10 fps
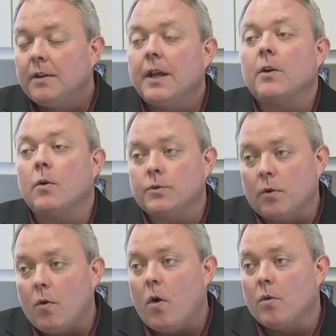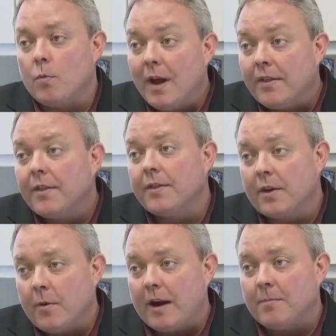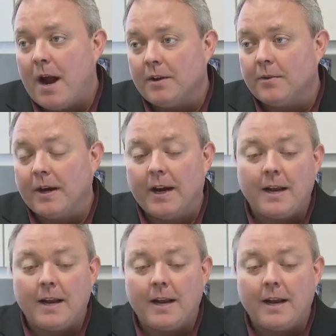that goes along with the credit monitoring.